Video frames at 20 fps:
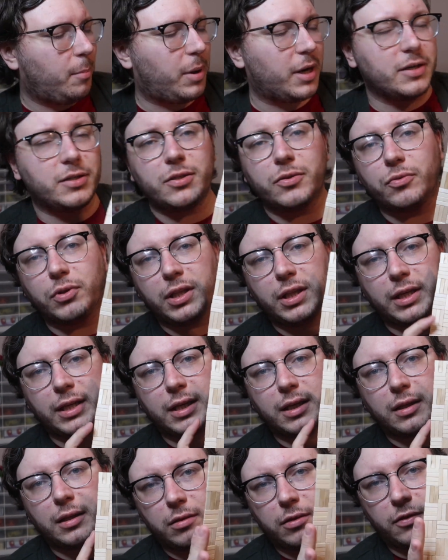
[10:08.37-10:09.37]
but I do really
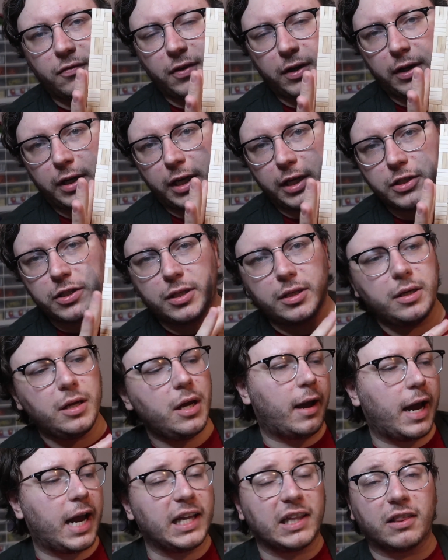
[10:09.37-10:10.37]
like the variation.
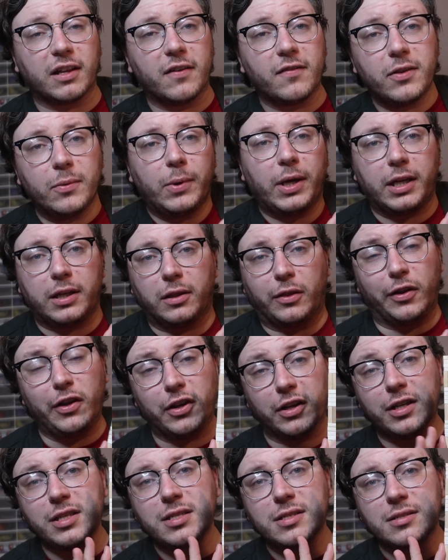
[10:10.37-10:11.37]
I love the way it
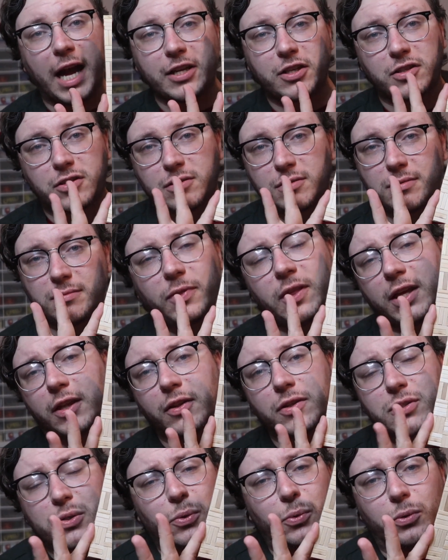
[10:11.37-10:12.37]
looks. I just think it
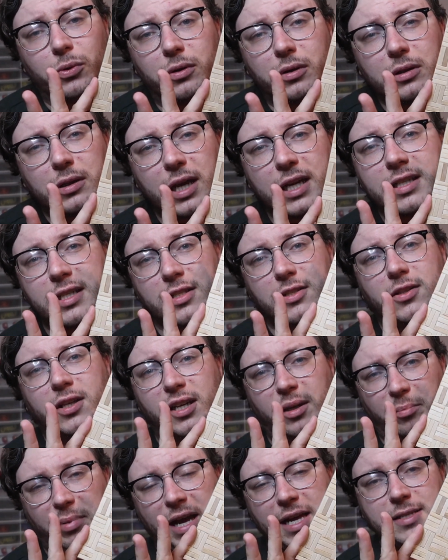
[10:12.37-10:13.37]
looks cool. It does look
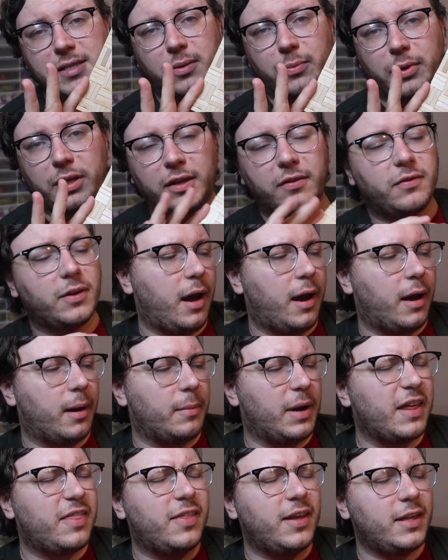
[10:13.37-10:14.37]
like a basket weave.
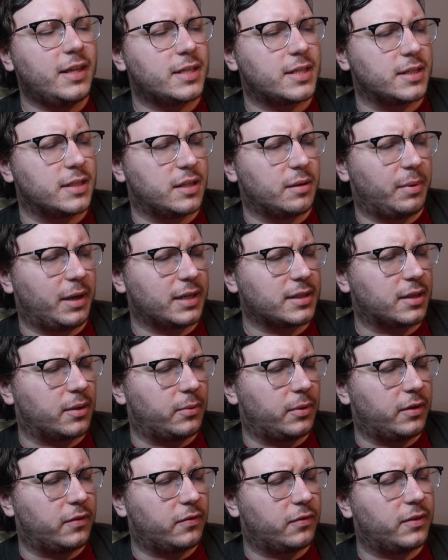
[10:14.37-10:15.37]
I think this is the basket
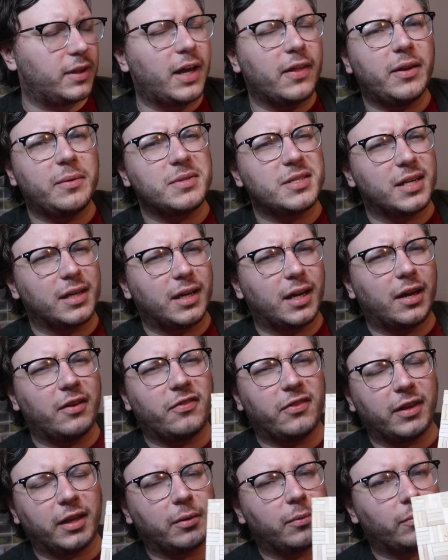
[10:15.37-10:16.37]
weave. Now that I'm saying it, I
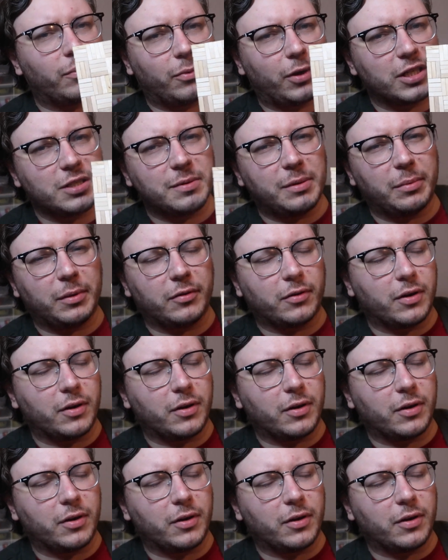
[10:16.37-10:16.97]
feel like, watch me be